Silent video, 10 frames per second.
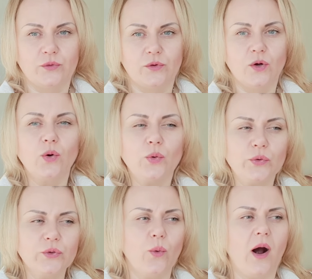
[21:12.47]
who
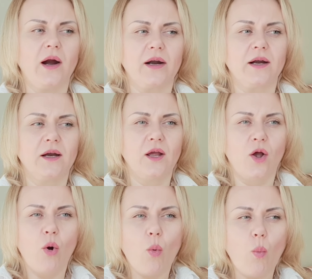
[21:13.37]
you are,
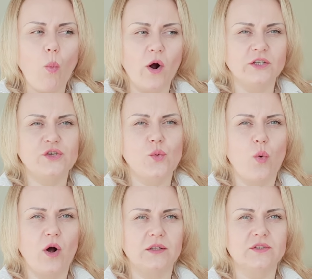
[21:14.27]
what you
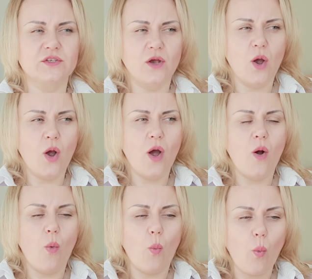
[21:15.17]
want,
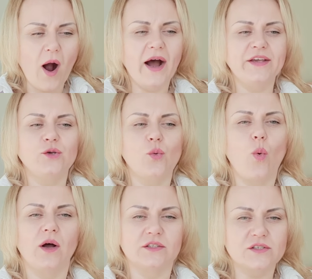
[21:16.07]
why you
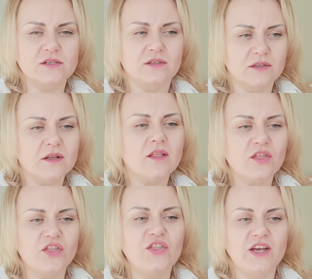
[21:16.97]
want
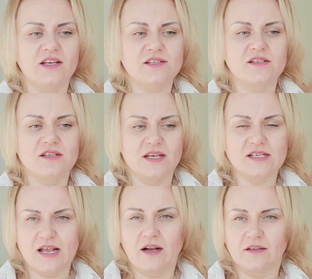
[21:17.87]
this
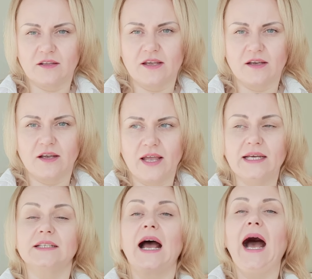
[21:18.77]
exact thing,
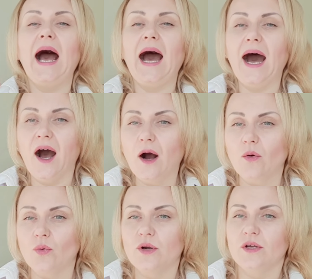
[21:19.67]
and
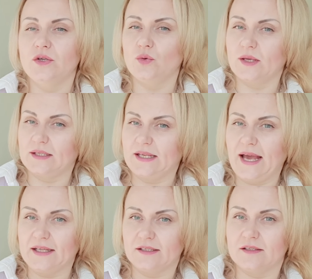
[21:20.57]
how you can
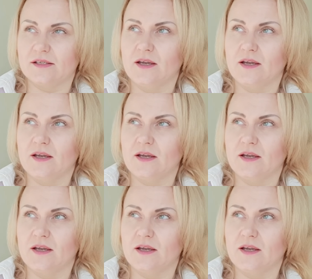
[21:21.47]
get it